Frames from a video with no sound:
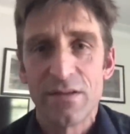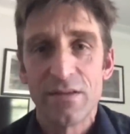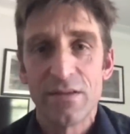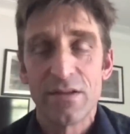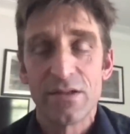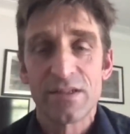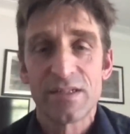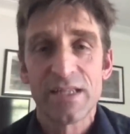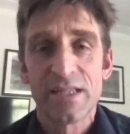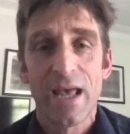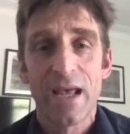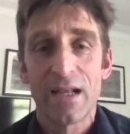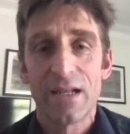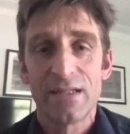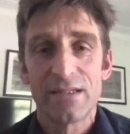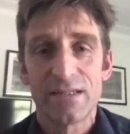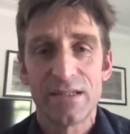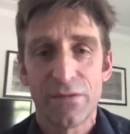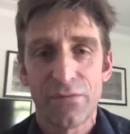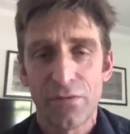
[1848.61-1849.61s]
scale
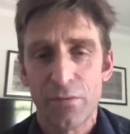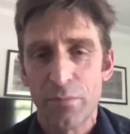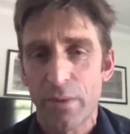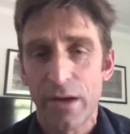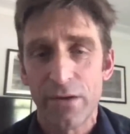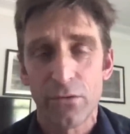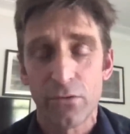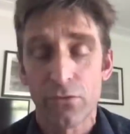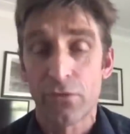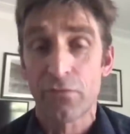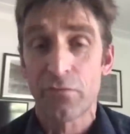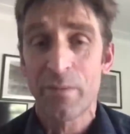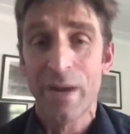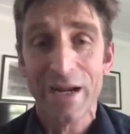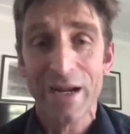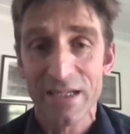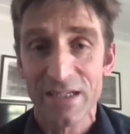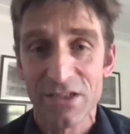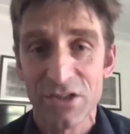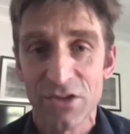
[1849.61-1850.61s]
is different by an order of
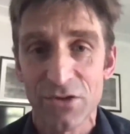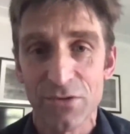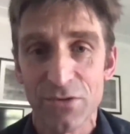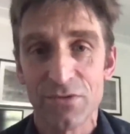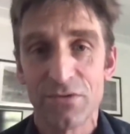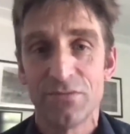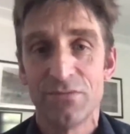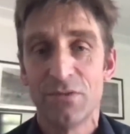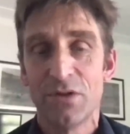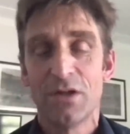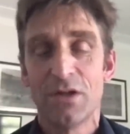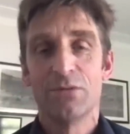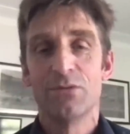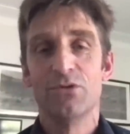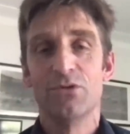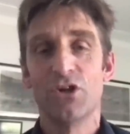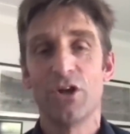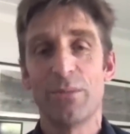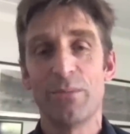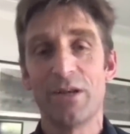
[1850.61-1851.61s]
magnitude.
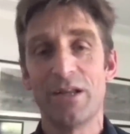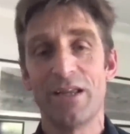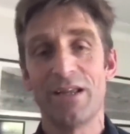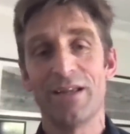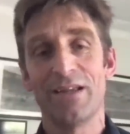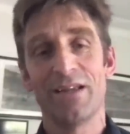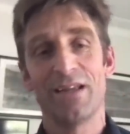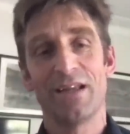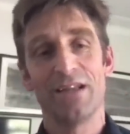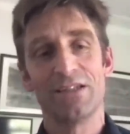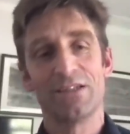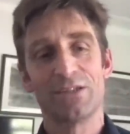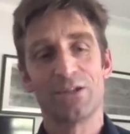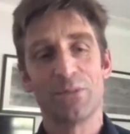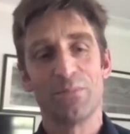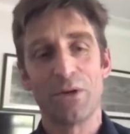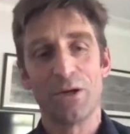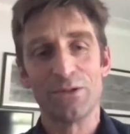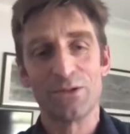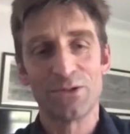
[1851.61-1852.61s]
Germany is
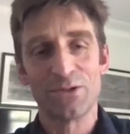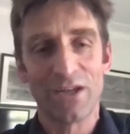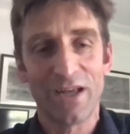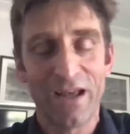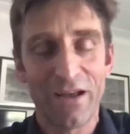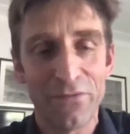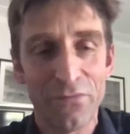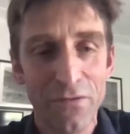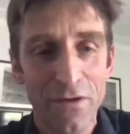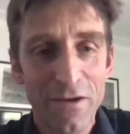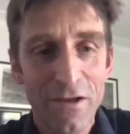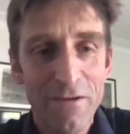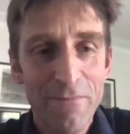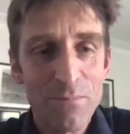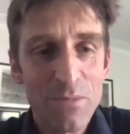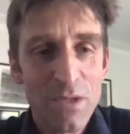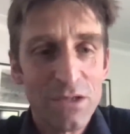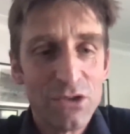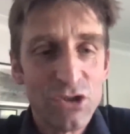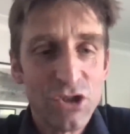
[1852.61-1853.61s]
supposed to have
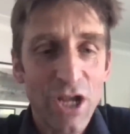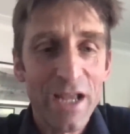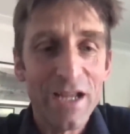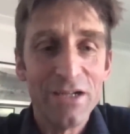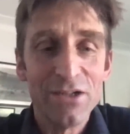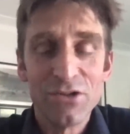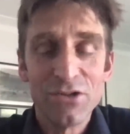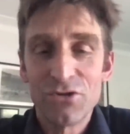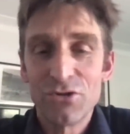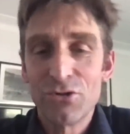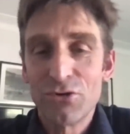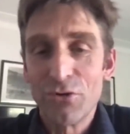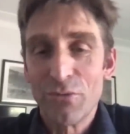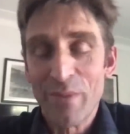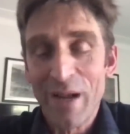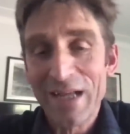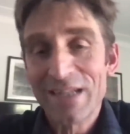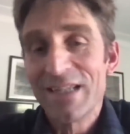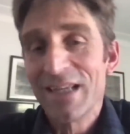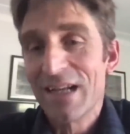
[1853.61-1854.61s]
changed
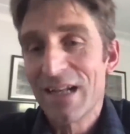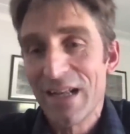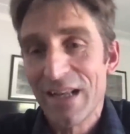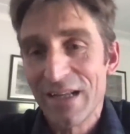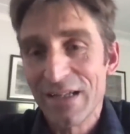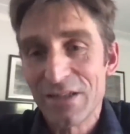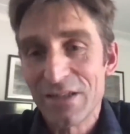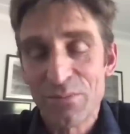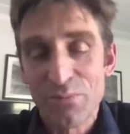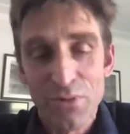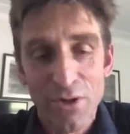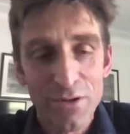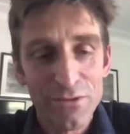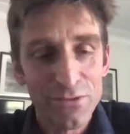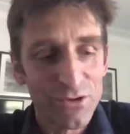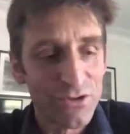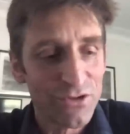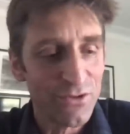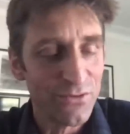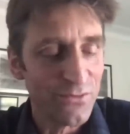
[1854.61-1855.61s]
dramatically its
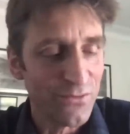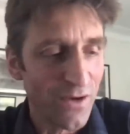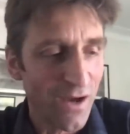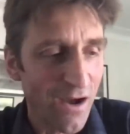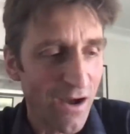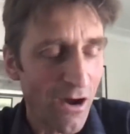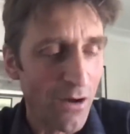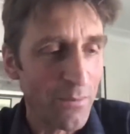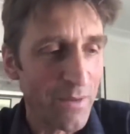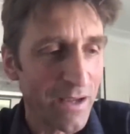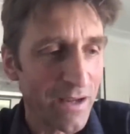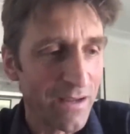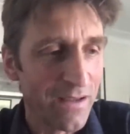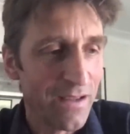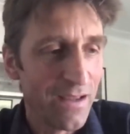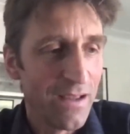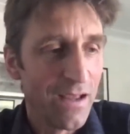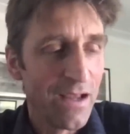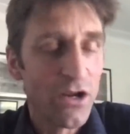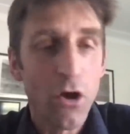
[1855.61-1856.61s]
approach to
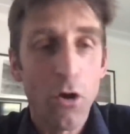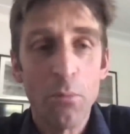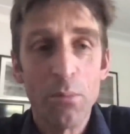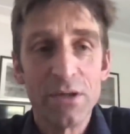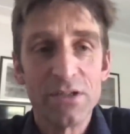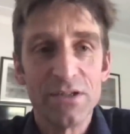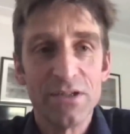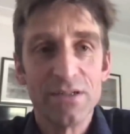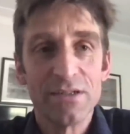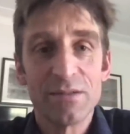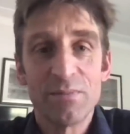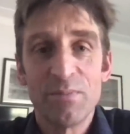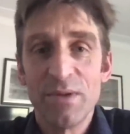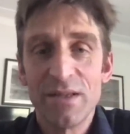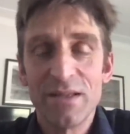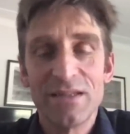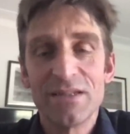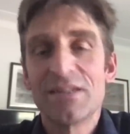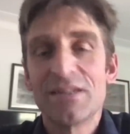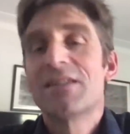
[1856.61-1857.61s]
arming combatants,
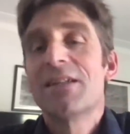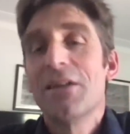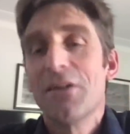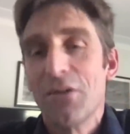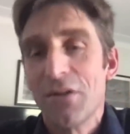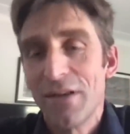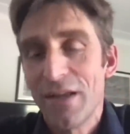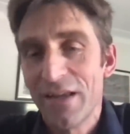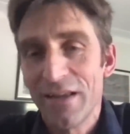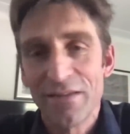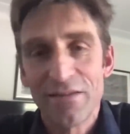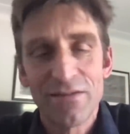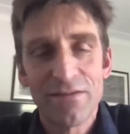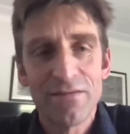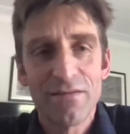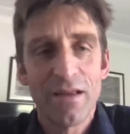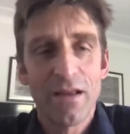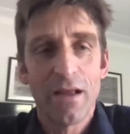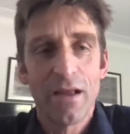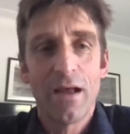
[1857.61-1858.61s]
but still,
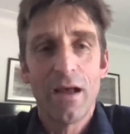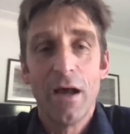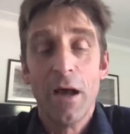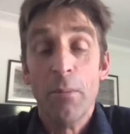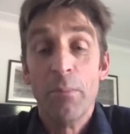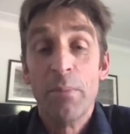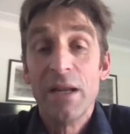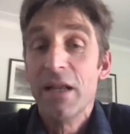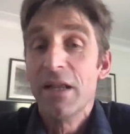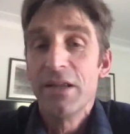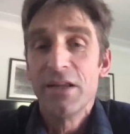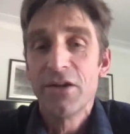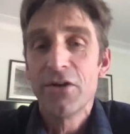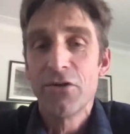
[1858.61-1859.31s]
it's €1 billion.